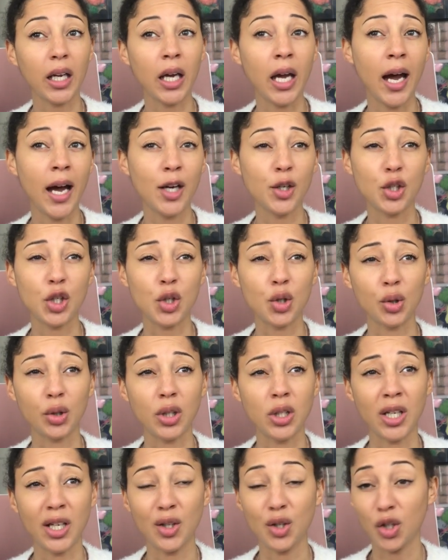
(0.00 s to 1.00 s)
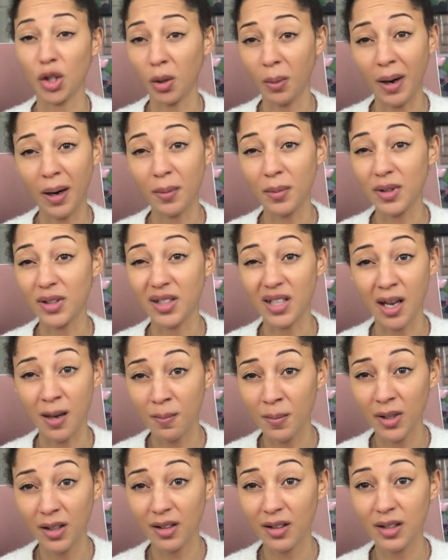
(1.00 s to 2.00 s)
It actually took us like two hours ten
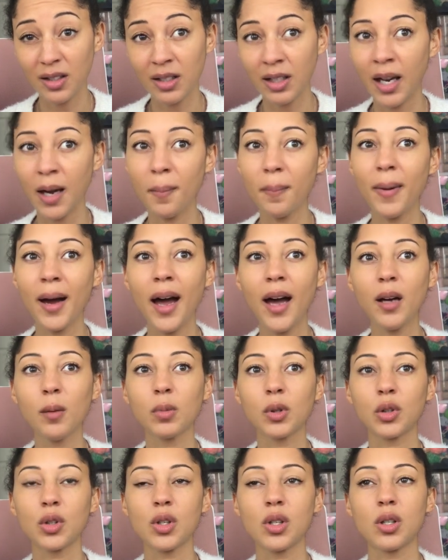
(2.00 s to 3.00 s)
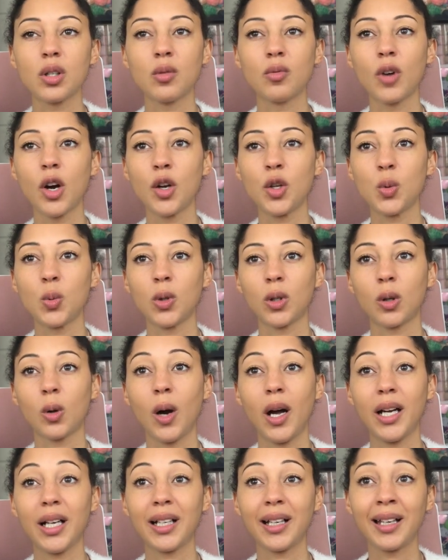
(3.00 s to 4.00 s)
minutes to get back because the roads were
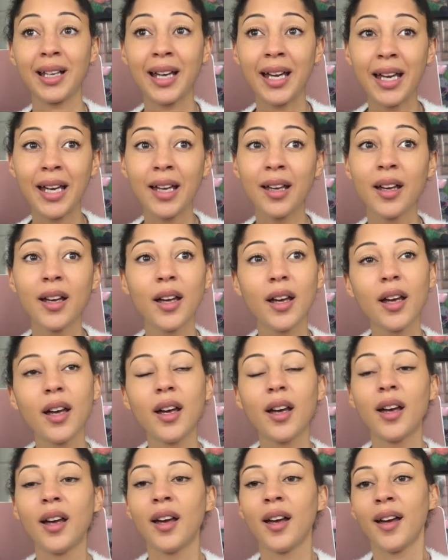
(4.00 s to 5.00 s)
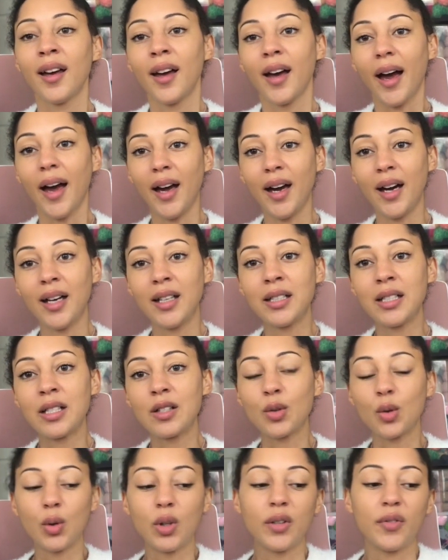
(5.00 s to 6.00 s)
quite clear and
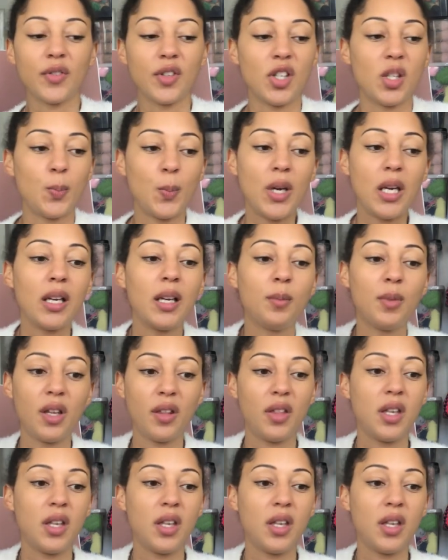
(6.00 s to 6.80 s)
all of the speed limit